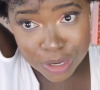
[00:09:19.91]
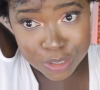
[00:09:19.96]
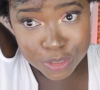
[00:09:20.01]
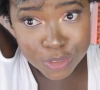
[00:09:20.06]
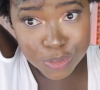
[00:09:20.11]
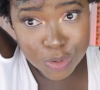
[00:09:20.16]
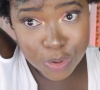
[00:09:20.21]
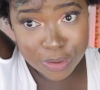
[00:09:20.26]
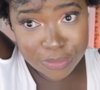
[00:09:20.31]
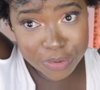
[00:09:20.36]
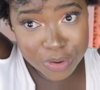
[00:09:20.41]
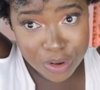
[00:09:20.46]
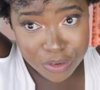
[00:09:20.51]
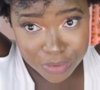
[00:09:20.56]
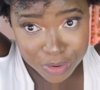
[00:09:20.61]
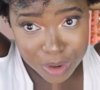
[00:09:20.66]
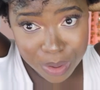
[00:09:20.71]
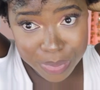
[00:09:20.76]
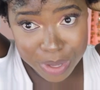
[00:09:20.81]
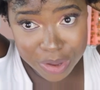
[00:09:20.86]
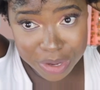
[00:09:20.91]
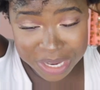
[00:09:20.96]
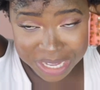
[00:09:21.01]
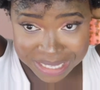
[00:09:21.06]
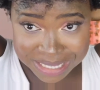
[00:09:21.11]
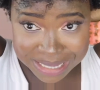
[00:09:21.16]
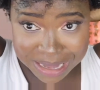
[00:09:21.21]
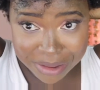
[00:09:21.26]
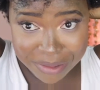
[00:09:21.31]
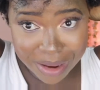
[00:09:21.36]
So if you don't follow me on
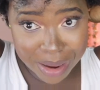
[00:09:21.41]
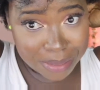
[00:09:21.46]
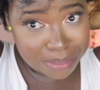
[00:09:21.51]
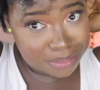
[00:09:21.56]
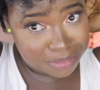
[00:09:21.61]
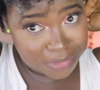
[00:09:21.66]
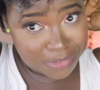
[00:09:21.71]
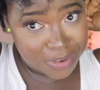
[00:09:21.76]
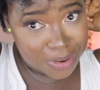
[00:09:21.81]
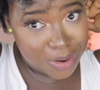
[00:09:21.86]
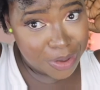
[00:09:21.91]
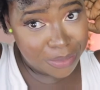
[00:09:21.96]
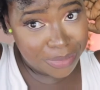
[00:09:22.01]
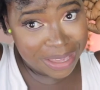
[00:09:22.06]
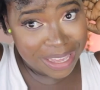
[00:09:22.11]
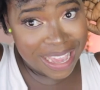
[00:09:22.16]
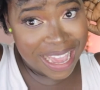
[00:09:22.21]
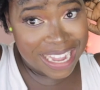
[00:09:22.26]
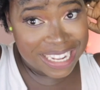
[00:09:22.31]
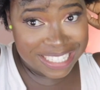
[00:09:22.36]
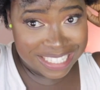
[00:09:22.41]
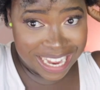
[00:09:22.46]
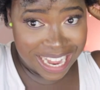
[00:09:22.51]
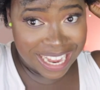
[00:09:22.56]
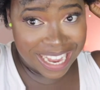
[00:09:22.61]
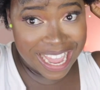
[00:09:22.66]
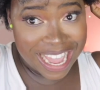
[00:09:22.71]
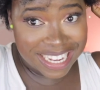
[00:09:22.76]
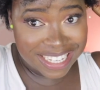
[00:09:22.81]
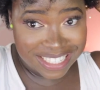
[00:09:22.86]
Instagram, follow me and
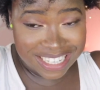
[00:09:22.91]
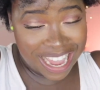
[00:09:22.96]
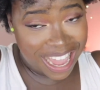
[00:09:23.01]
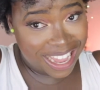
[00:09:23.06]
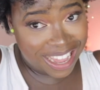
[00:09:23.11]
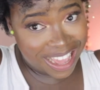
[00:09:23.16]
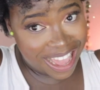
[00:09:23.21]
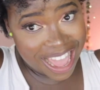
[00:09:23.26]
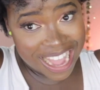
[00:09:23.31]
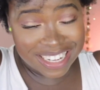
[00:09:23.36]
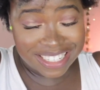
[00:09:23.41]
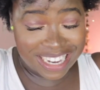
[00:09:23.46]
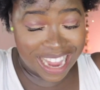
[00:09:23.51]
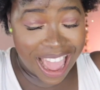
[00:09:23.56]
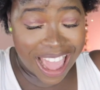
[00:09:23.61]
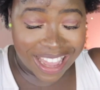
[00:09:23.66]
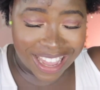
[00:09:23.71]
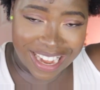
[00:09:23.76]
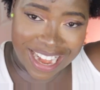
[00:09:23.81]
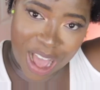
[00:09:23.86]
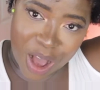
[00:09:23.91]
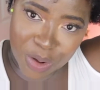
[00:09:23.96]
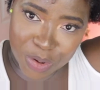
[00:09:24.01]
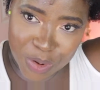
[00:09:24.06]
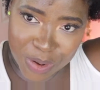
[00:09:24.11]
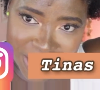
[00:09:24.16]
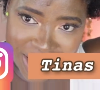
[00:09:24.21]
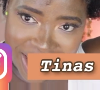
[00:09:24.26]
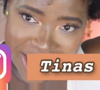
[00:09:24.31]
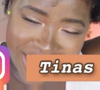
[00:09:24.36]
check it out,
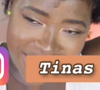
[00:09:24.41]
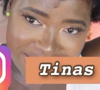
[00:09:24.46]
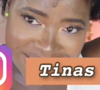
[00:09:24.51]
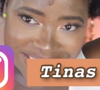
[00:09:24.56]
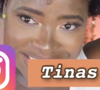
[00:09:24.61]
okay?